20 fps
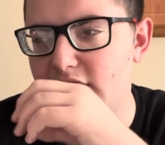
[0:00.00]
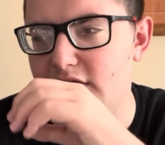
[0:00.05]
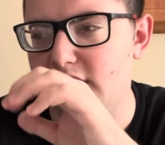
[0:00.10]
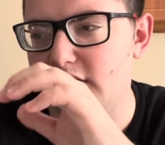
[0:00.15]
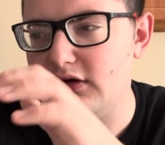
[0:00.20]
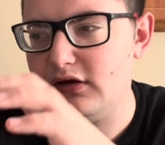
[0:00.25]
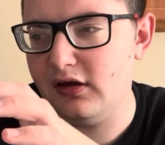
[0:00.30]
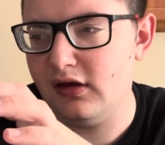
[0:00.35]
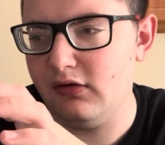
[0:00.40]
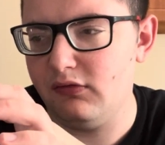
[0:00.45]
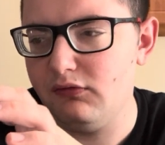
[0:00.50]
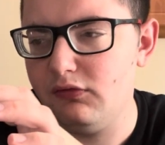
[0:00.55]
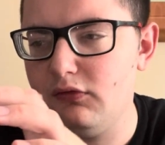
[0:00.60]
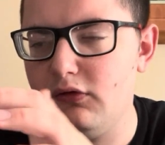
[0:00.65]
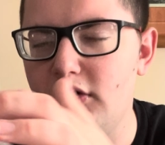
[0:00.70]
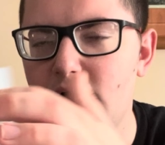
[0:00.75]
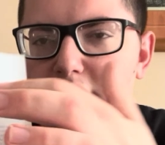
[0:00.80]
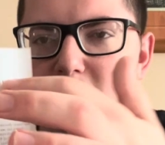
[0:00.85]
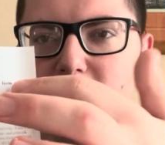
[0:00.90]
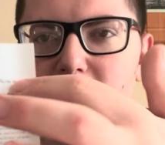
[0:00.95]
that it came
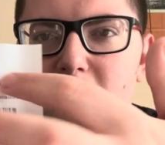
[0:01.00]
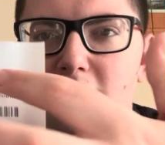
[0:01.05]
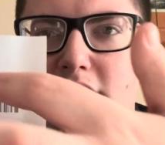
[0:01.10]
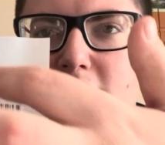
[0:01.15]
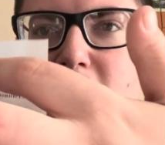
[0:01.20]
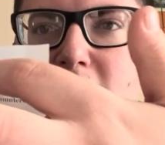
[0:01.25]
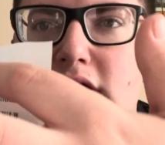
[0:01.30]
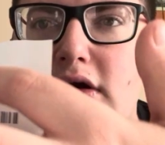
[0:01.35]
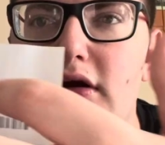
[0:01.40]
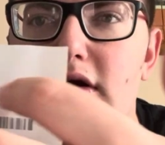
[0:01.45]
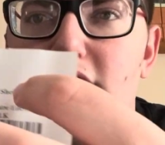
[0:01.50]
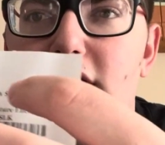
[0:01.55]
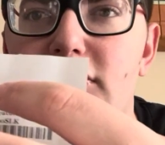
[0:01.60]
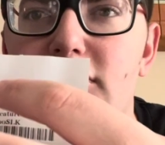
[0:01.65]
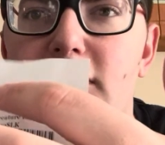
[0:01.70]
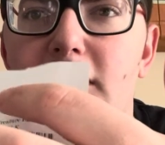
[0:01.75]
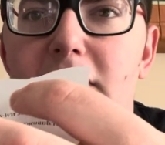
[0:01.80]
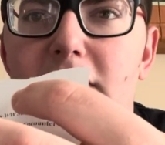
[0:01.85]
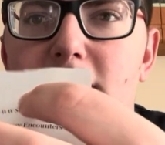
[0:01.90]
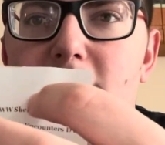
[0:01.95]
for, because you can
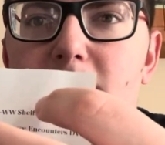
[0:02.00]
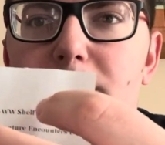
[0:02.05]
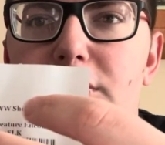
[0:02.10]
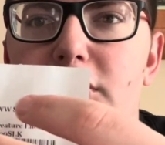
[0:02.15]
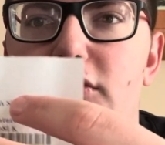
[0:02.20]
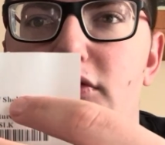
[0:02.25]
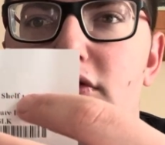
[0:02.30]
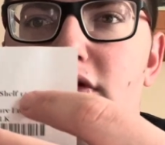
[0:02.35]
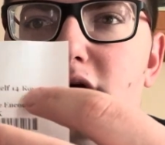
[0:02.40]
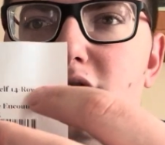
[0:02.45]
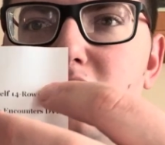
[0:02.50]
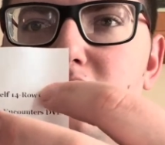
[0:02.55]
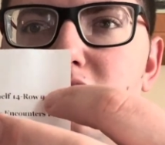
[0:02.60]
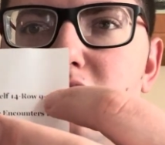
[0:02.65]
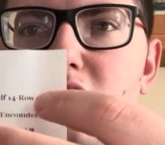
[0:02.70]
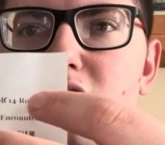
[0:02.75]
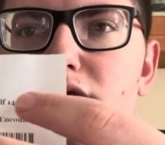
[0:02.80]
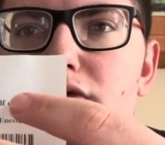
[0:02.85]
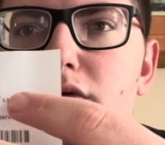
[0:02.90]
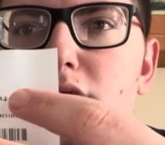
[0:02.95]
see at the top here it says
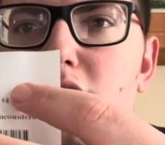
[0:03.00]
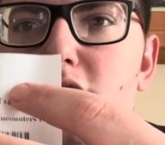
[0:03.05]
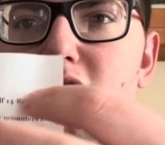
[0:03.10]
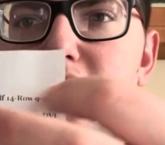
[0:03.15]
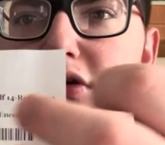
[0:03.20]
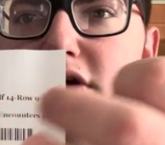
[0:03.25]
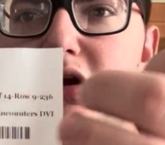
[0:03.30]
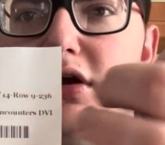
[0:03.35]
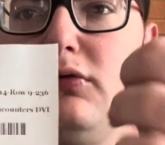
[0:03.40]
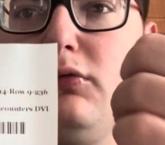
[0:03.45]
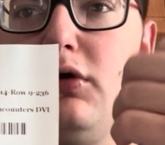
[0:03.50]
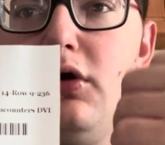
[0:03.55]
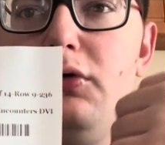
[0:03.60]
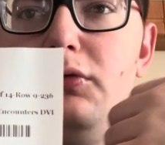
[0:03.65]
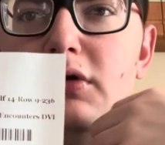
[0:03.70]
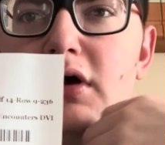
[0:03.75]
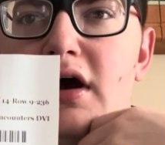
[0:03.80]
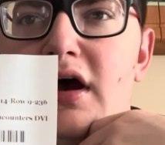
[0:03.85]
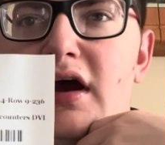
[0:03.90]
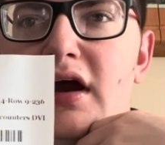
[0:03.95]
shelf 14, row
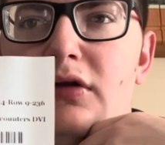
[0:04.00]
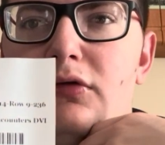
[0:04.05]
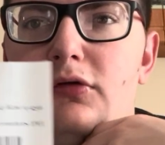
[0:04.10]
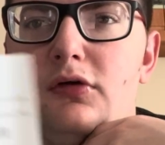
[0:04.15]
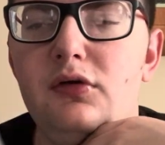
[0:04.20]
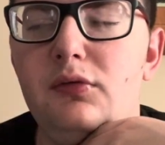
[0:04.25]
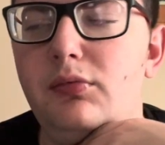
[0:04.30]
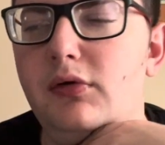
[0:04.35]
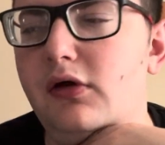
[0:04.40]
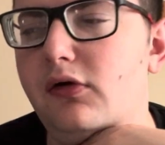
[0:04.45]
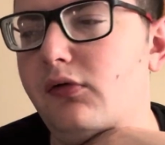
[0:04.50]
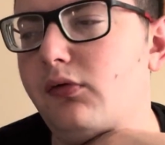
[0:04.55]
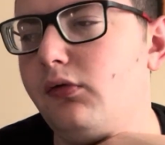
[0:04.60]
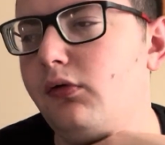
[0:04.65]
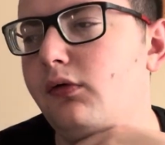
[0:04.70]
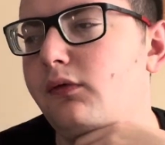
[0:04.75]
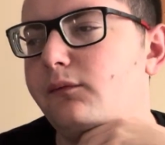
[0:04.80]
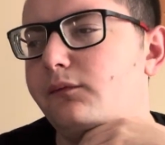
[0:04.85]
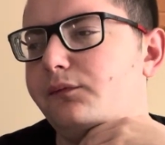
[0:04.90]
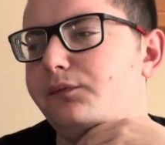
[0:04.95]
9, which is pretty cool.